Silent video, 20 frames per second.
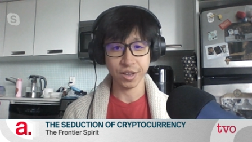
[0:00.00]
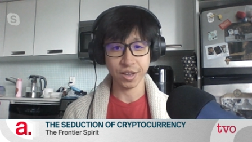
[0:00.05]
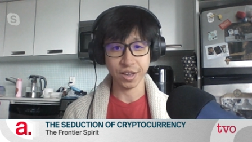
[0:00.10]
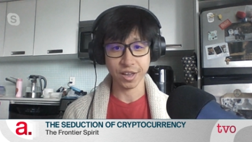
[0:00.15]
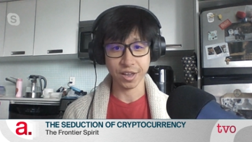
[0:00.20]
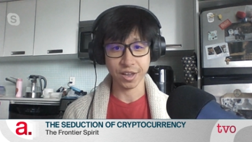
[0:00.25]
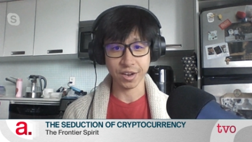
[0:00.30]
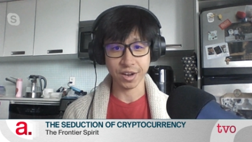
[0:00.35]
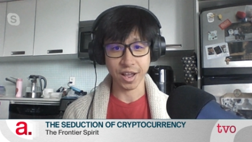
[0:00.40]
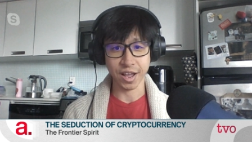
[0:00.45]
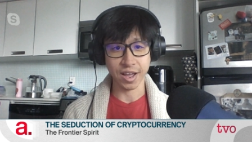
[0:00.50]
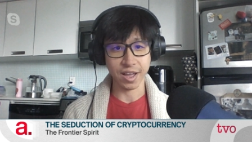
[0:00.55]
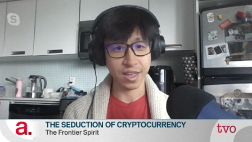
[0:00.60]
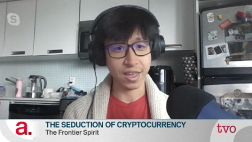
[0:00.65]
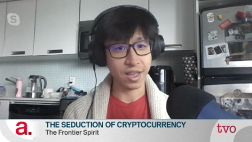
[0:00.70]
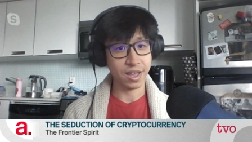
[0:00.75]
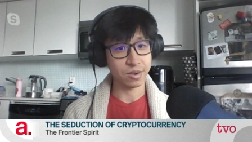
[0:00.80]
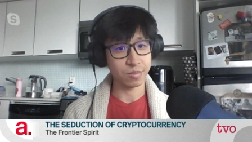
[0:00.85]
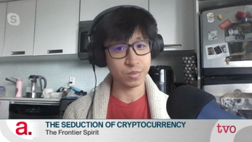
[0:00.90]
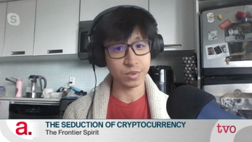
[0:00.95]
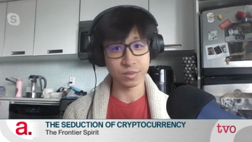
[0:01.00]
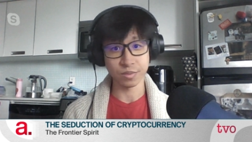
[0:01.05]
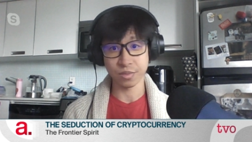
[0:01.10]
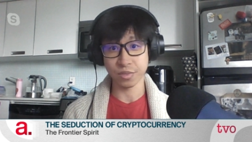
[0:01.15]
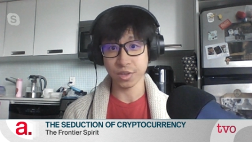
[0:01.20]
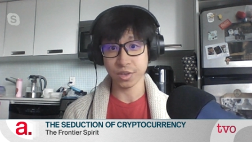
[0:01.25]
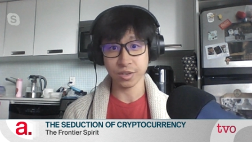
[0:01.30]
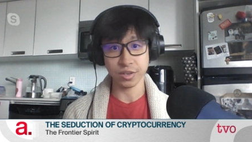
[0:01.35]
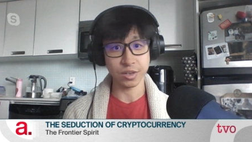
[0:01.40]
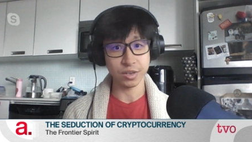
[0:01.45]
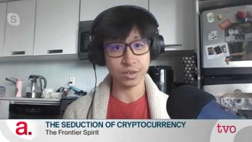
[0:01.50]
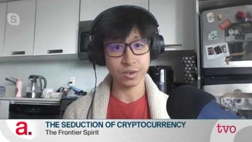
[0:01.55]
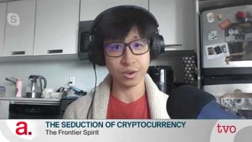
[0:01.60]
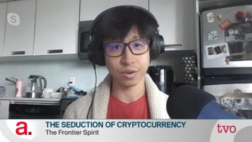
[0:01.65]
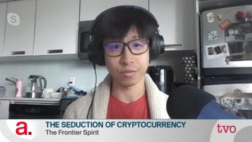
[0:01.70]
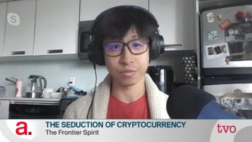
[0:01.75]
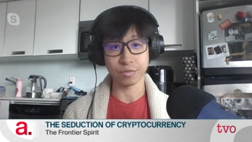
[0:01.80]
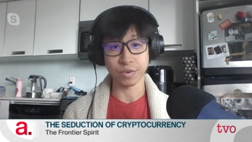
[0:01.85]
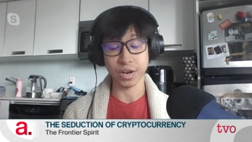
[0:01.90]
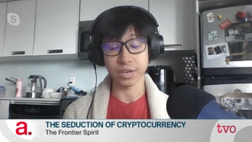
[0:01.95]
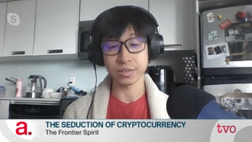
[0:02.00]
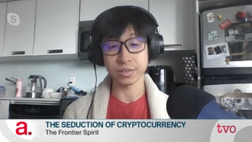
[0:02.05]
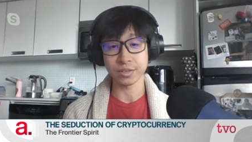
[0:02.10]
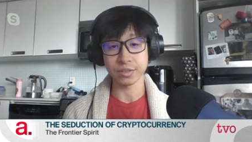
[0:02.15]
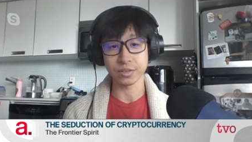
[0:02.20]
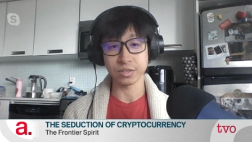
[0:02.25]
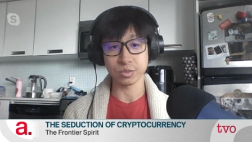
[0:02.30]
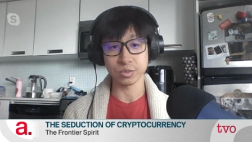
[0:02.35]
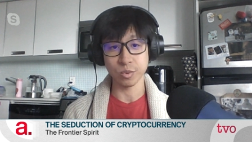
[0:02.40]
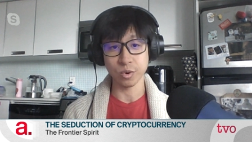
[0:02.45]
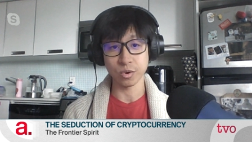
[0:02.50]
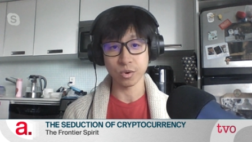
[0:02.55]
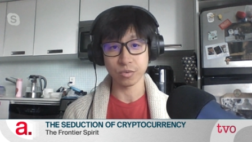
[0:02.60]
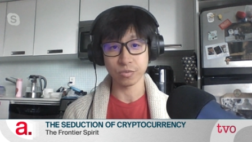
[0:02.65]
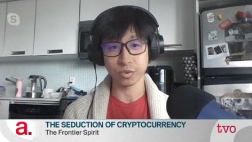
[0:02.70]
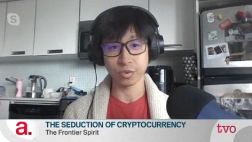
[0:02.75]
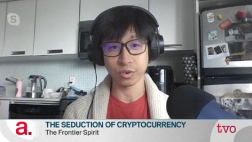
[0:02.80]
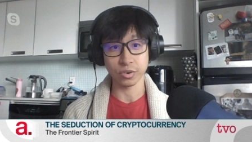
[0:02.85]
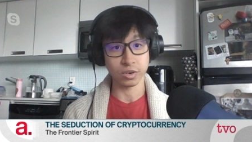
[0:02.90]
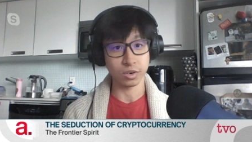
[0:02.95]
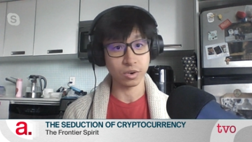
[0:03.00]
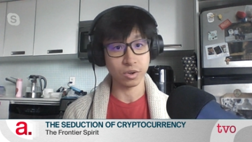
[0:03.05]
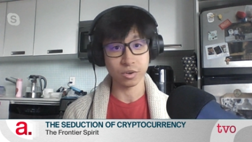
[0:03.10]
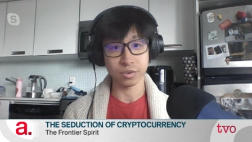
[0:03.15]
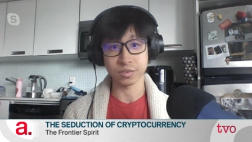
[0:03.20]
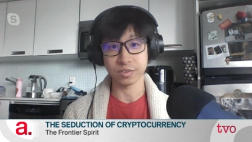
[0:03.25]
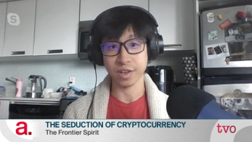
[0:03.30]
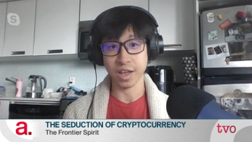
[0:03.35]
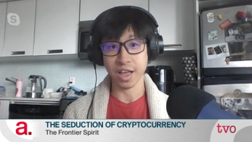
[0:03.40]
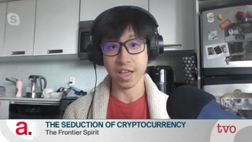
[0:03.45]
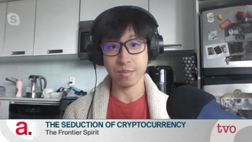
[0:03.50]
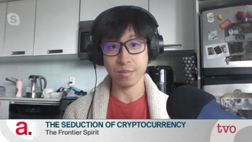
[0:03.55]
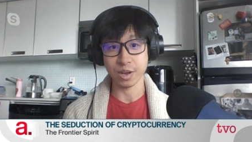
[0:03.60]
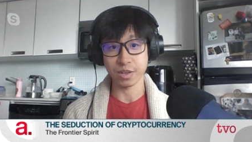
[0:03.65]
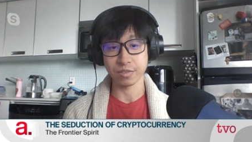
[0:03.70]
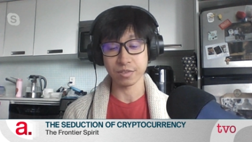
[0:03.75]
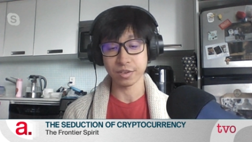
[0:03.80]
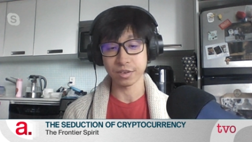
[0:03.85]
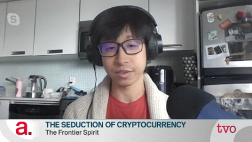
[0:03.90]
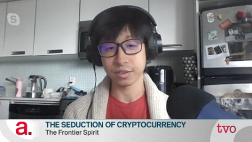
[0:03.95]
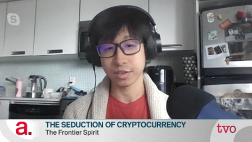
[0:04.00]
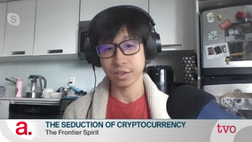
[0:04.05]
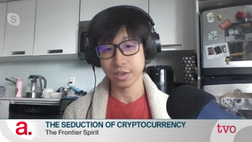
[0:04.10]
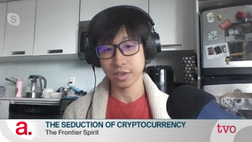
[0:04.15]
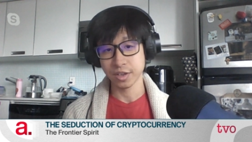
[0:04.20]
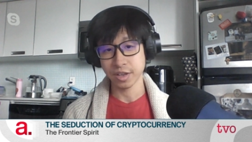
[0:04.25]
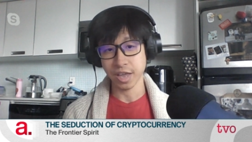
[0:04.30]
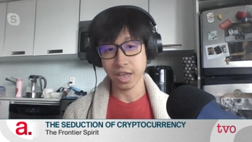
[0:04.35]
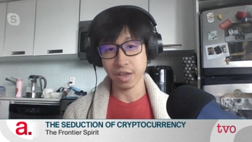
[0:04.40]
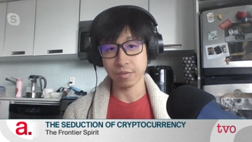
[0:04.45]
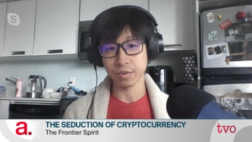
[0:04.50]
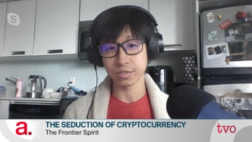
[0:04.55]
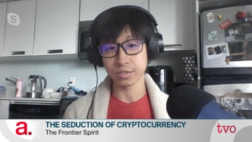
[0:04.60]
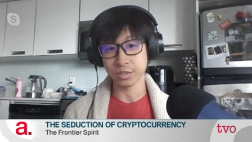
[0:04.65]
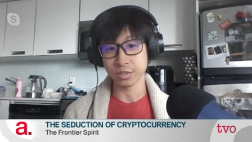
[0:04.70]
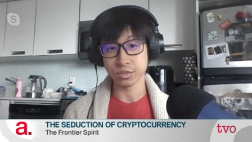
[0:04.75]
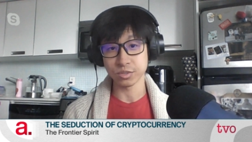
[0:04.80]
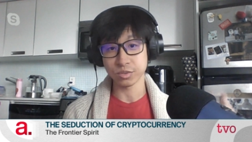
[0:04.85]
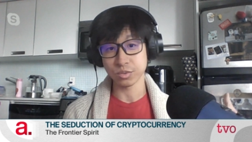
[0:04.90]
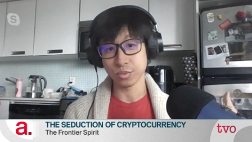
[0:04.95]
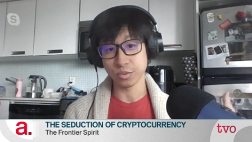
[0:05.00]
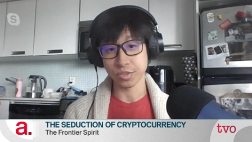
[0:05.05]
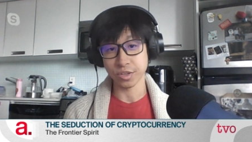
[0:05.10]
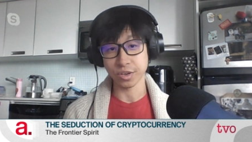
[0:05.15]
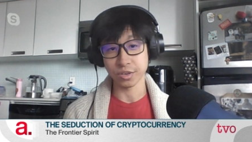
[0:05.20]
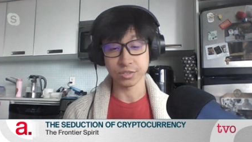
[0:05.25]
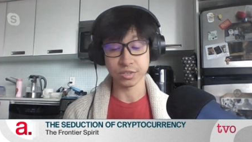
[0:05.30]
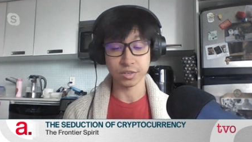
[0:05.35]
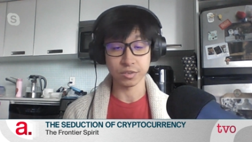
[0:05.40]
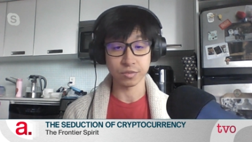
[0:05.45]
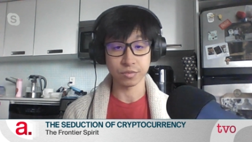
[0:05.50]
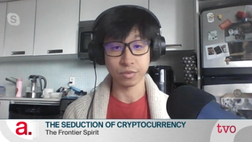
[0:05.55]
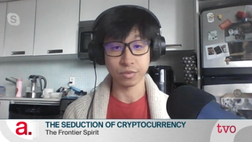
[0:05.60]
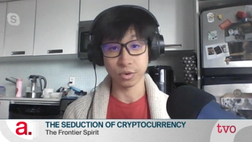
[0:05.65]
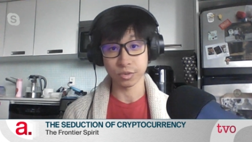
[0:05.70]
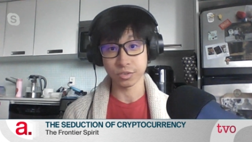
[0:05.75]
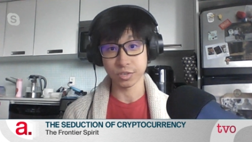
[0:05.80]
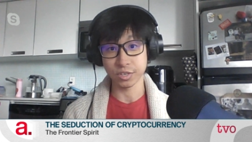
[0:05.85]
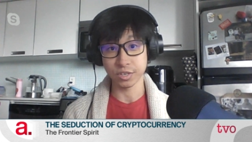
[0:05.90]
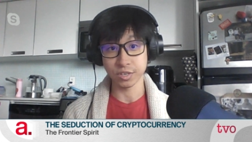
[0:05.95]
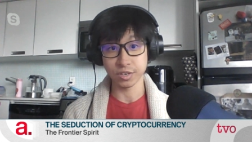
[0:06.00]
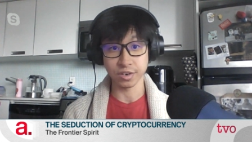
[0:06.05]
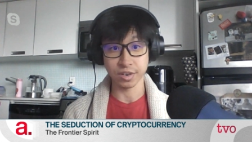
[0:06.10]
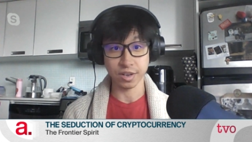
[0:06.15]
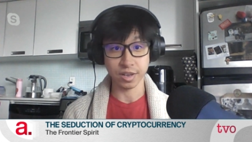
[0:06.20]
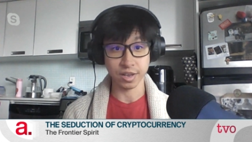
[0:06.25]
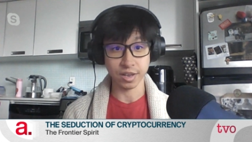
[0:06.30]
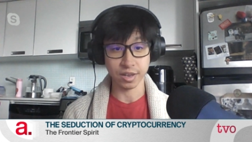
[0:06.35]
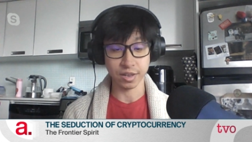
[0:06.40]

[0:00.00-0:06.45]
And I had been thinking of writing this book for a long time, I think ever since 2014.